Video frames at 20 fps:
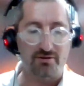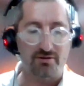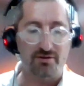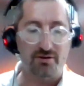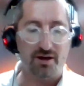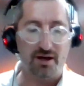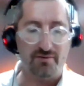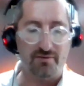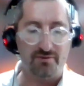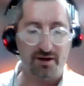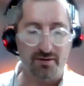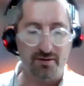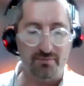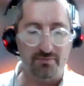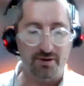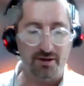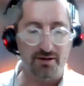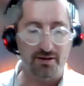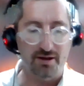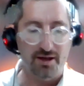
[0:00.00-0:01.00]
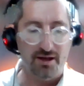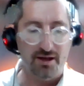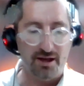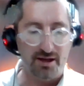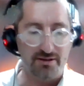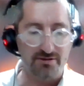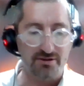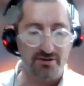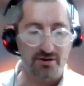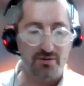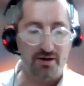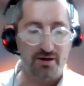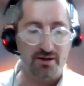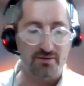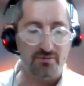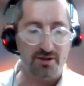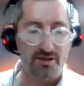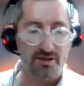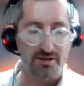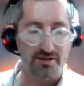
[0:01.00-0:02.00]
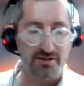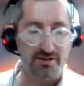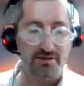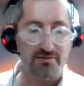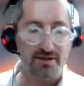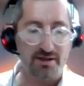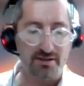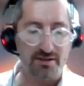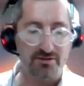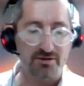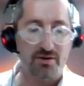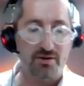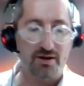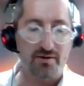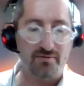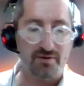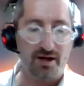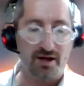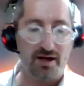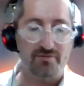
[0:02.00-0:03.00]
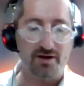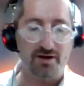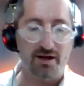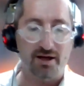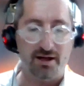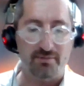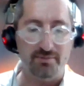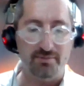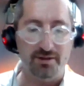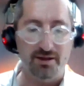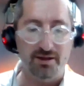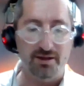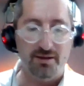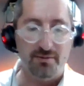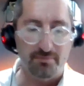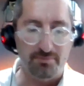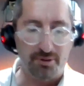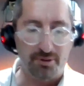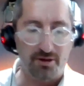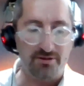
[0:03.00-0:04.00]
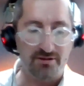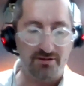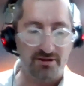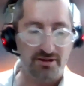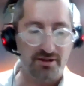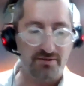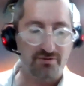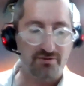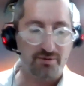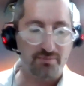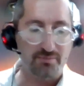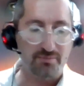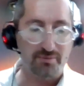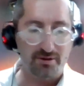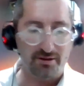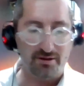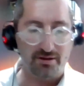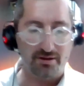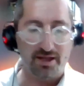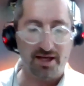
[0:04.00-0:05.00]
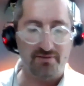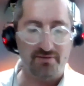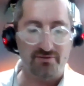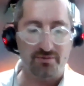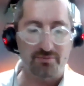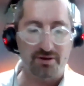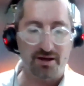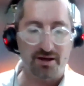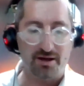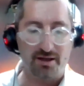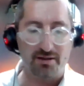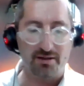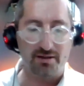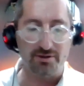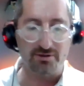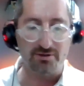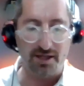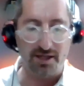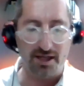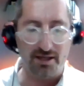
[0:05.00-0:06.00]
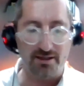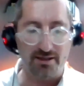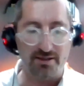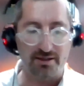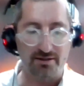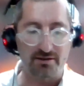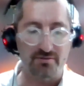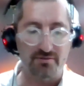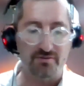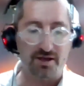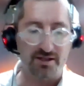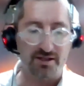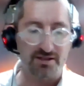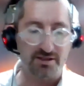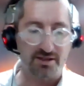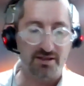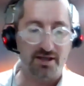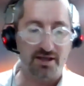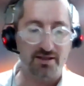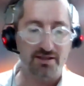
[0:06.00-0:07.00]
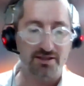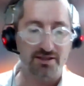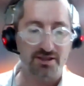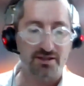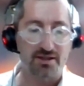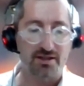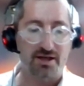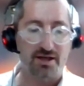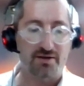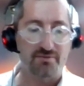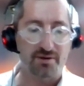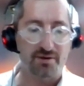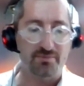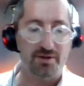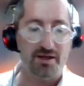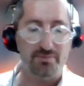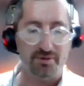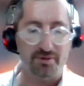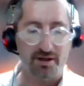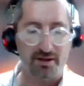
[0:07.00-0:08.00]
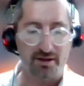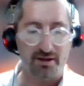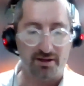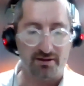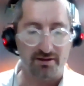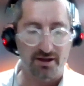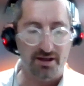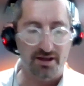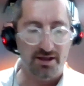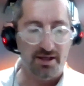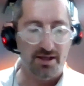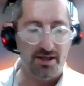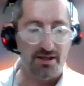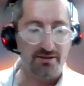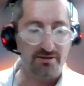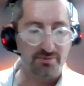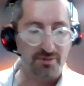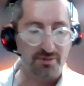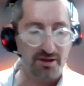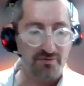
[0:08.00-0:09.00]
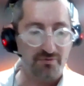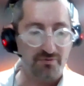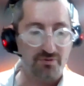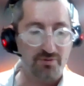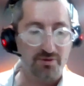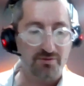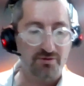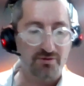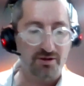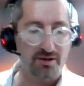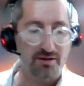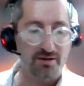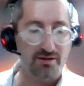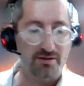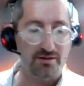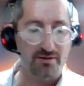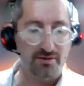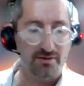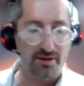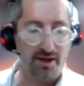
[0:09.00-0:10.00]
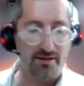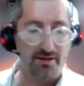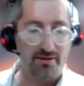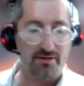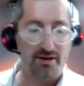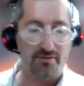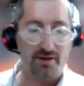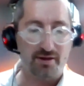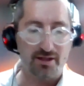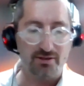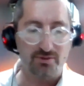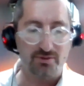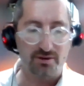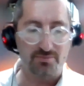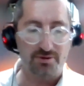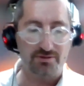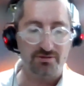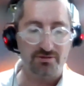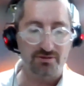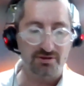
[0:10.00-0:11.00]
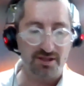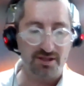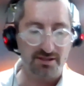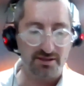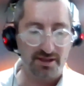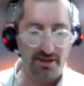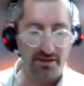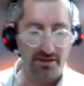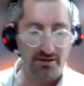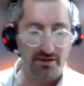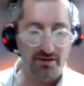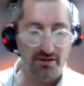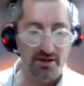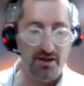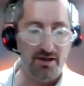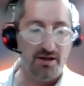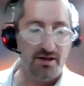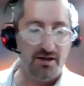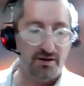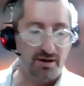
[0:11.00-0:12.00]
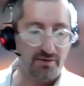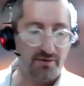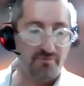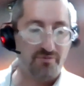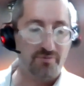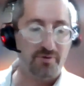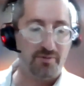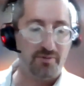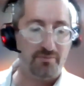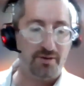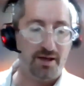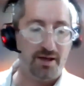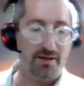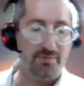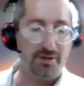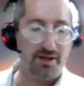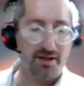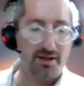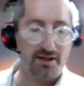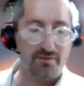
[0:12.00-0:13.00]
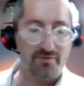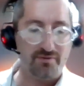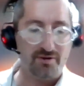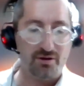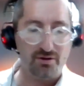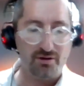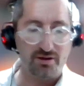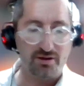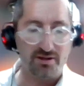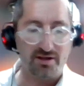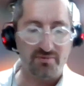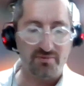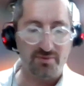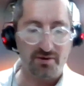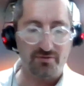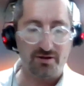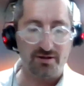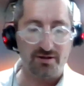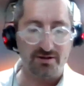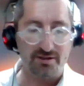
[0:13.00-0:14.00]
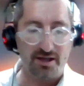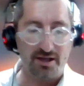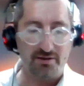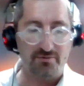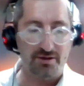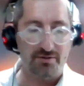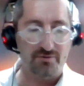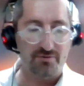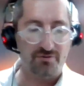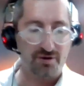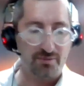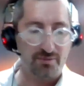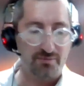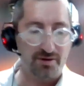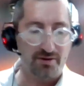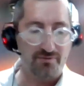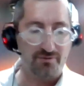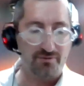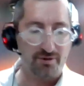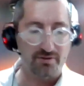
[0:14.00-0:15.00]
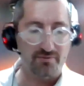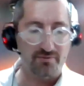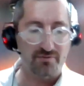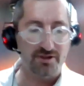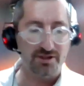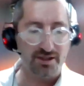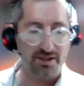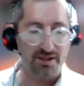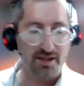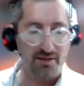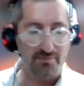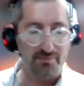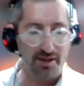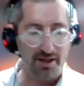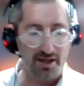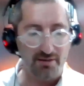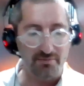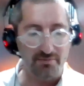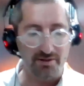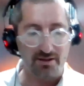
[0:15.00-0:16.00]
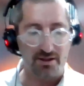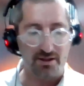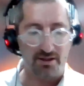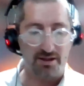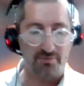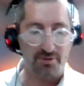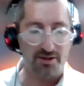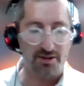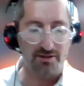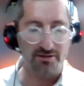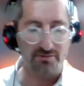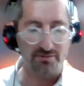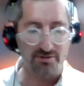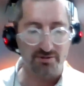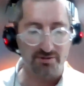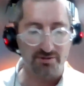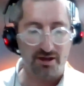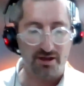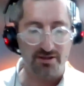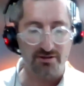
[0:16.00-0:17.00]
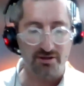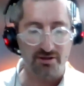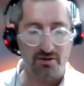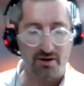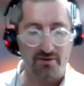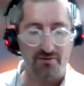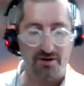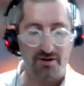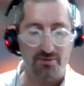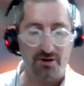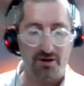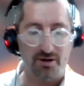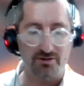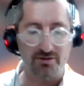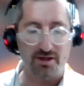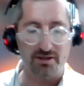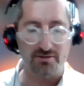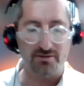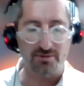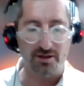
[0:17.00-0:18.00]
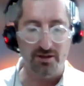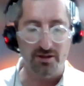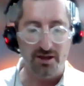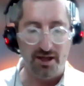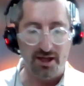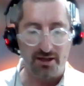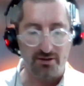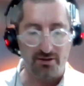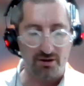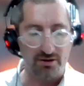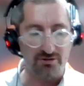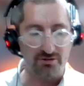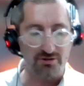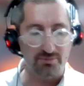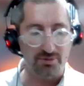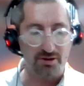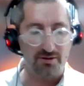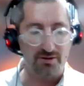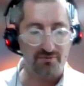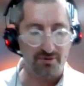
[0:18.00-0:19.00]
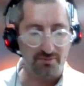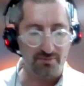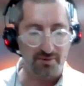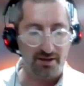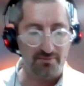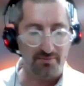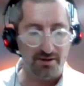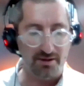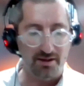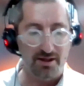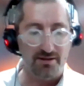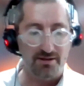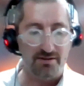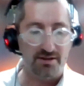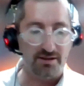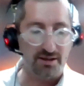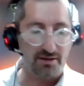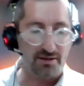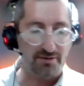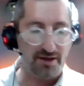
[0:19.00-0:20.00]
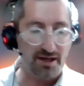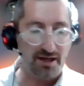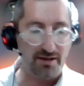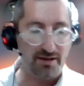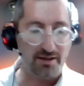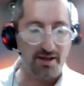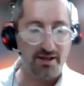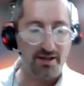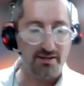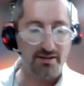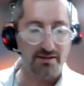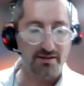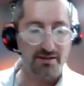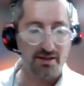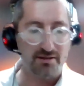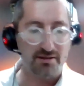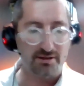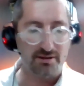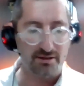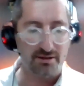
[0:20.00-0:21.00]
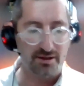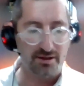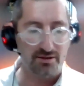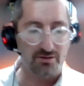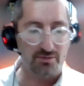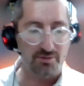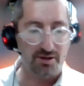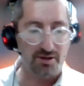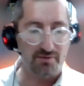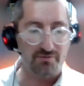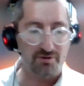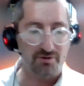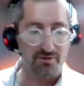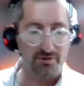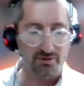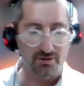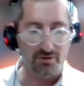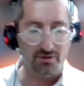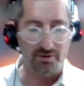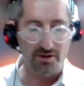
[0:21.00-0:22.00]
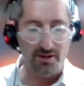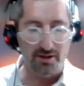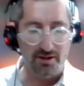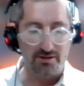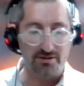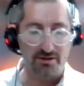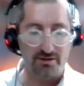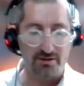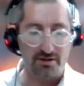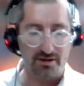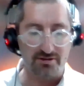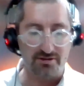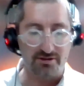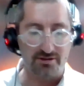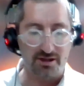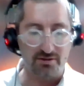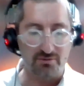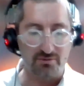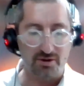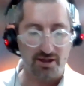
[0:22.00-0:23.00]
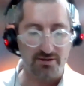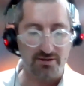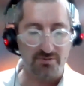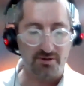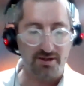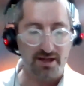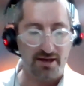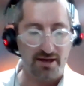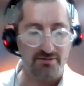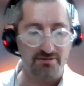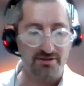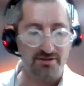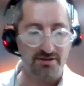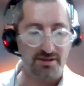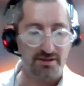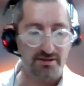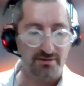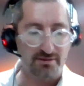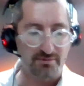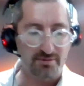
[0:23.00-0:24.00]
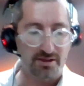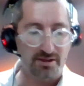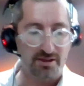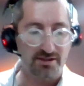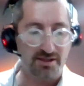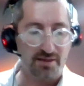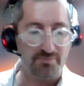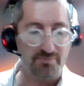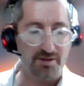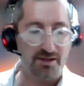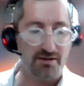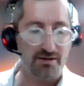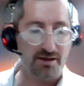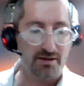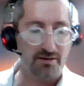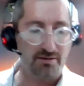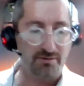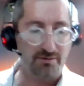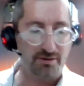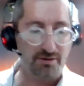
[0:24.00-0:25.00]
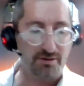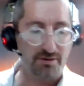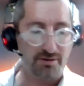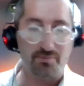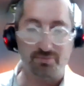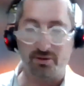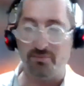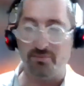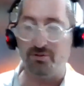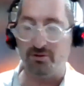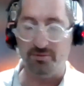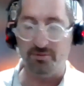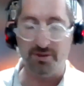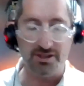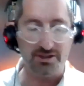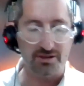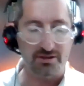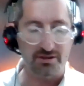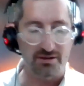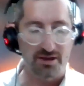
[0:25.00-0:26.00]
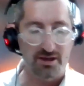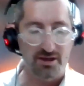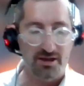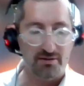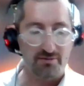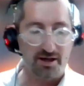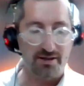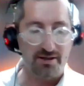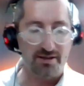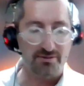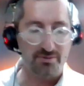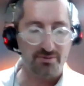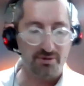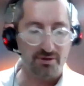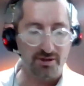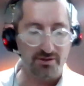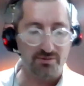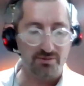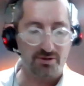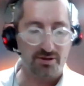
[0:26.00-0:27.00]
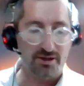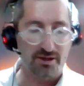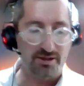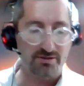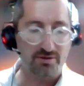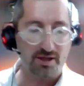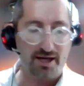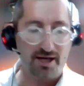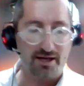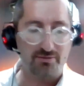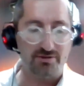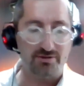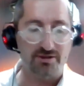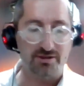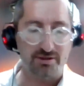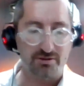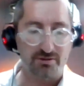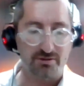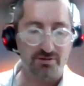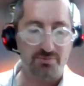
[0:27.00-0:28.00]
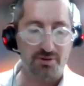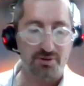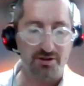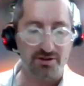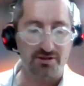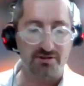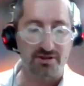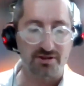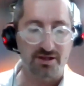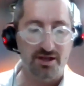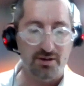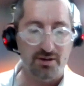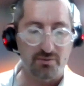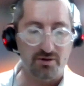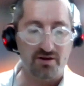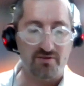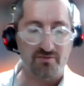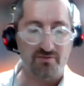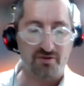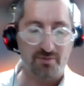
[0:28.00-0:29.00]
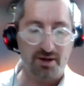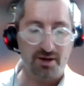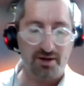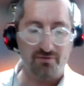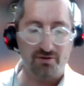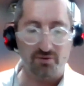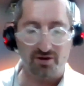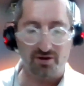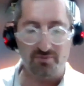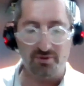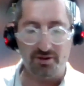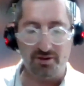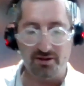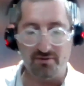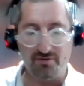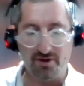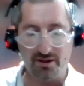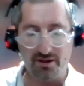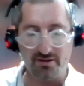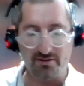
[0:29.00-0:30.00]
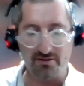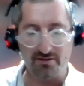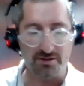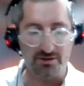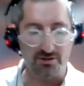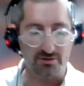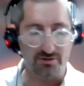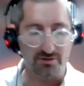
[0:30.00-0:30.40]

although Avraham, Avraham bought the land from Bnei Chet. Bishum hachi kativ asada asher kana Avram et Bnei Chet. Is therefore we written that that's why the pasuk says later, et Bnei Chet v'lo katav me'Ephron, is not written from Ephron. Lefi shegam mehem lekacha, because it was as though Avram also had also bought it from them. The lav hachi en kinyan no me'Ephron kolum. So since otherwise, without accepting their permission, right, his acquisition or his purchase would have been ineffective.